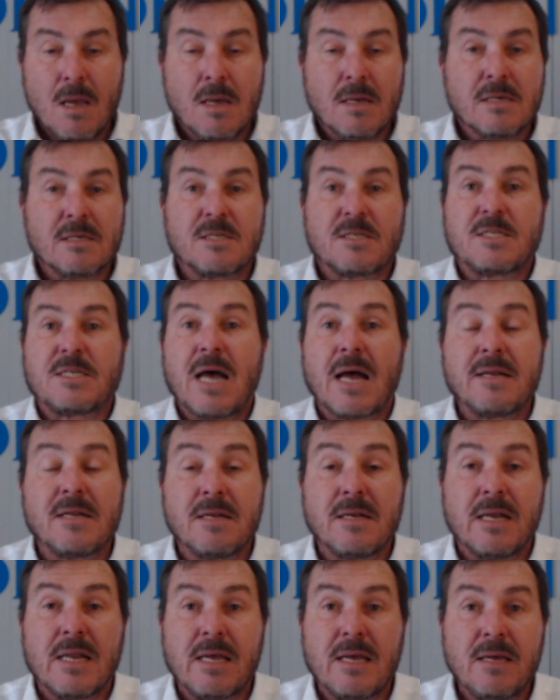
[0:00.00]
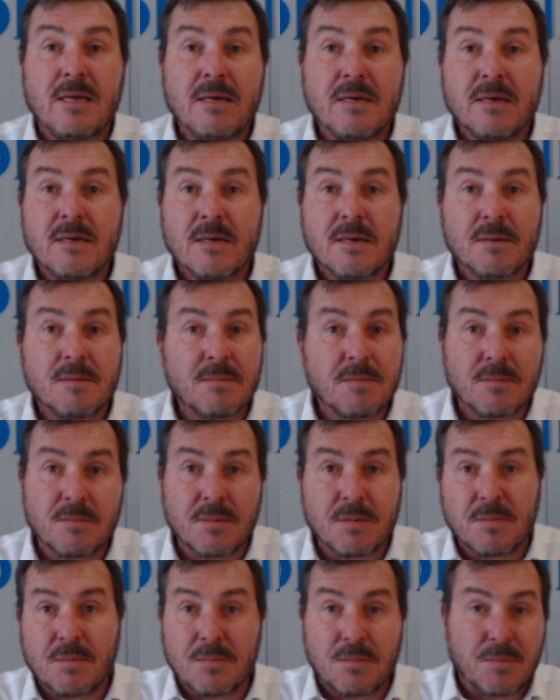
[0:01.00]
Suddenly,
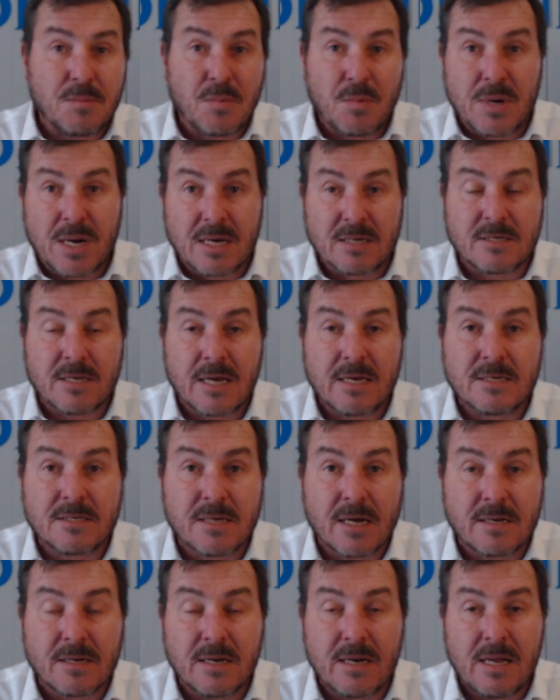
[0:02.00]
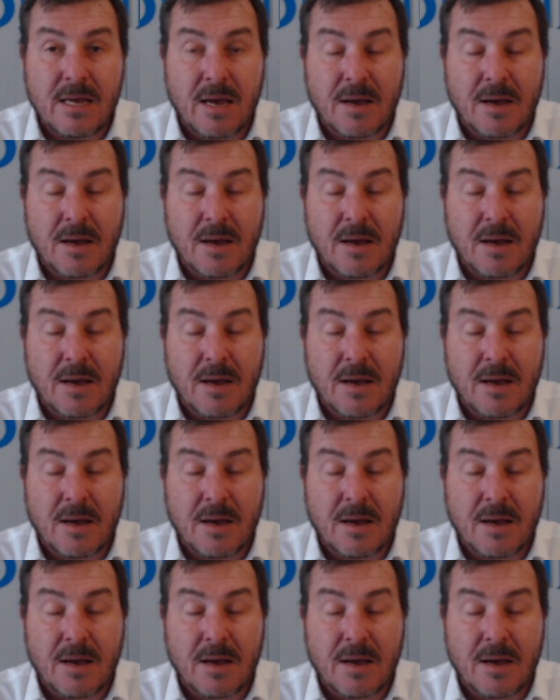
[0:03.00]
when I say suddenly,